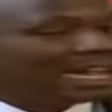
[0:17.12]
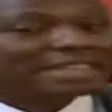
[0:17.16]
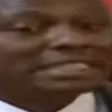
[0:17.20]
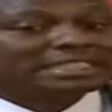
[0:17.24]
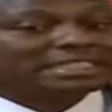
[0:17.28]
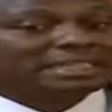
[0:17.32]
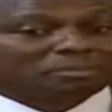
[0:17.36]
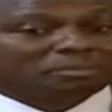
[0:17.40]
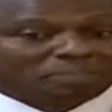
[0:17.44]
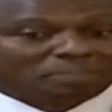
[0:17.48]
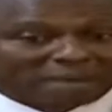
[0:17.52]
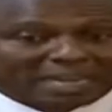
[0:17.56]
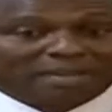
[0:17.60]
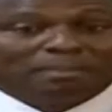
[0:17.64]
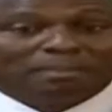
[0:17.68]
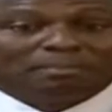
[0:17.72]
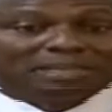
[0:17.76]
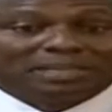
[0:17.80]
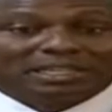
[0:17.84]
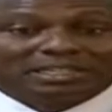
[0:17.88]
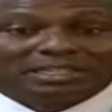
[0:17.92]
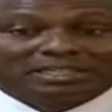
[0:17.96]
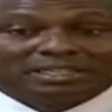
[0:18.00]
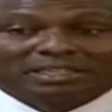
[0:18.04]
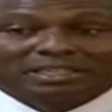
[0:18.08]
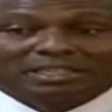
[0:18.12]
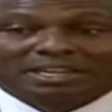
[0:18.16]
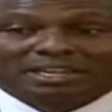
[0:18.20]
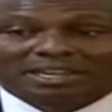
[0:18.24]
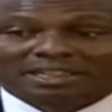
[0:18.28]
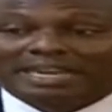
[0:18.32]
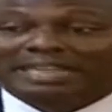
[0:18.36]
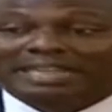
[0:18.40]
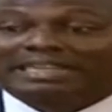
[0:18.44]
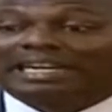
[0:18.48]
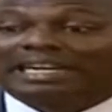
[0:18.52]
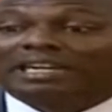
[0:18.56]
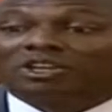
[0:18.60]
except money bills
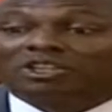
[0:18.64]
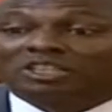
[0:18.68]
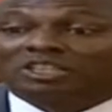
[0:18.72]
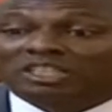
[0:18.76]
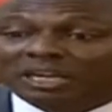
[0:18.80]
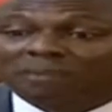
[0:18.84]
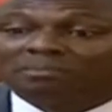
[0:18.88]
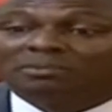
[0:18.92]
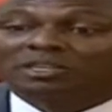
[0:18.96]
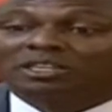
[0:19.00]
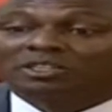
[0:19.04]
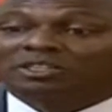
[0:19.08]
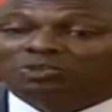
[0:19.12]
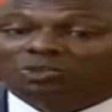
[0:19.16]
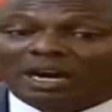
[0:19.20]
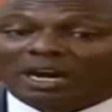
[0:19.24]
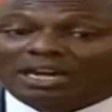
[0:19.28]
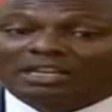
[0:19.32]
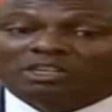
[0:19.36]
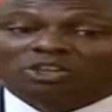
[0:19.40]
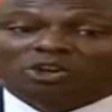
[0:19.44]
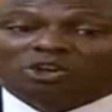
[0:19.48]
that are not subject to